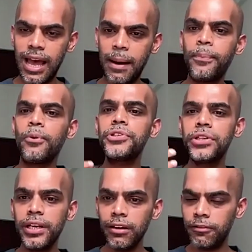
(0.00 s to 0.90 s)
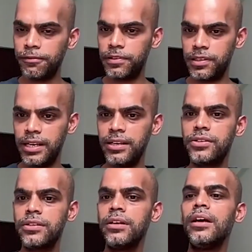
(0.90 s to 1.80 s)
apportioning of
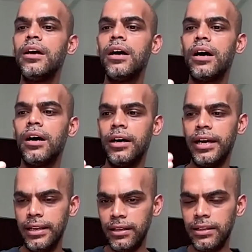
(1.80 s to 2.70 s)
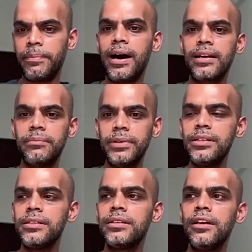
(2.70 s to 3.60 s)
seats in the
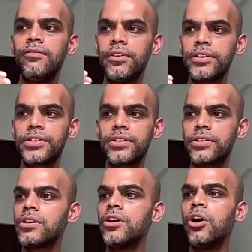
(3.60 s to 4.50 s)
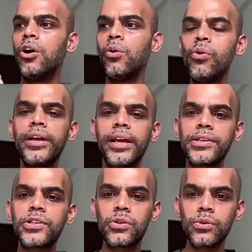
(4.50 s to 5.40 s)
parliament versus who
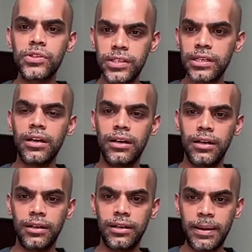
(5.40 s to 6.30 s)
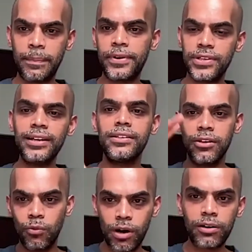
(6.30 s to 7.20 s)
gets to represent
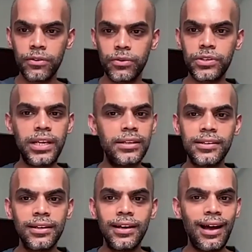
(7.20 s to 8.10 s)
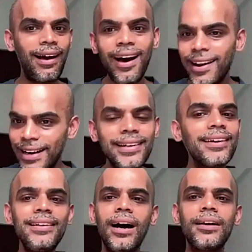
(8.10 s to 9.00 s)
one of those seats are
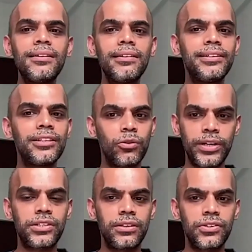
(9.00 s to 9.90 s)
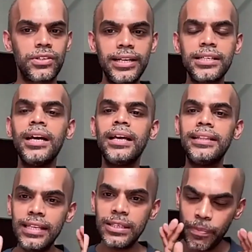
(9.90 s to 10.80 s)
entirely unrelated questions, right?
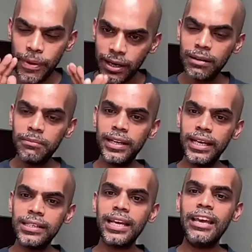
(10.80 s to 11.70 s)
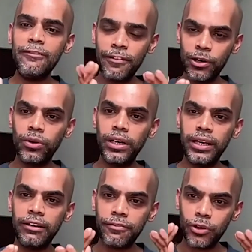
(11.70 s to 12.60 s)
These become linked if and
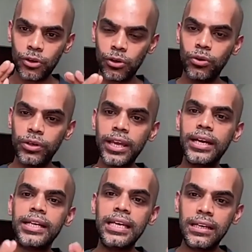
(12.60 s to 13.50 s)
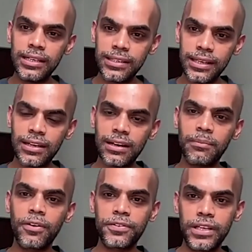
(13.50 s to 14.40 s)
only if you're looking at increasing the
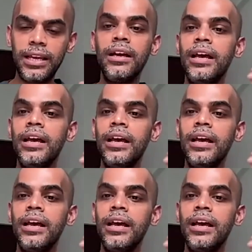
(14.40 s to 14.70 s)
number of seats.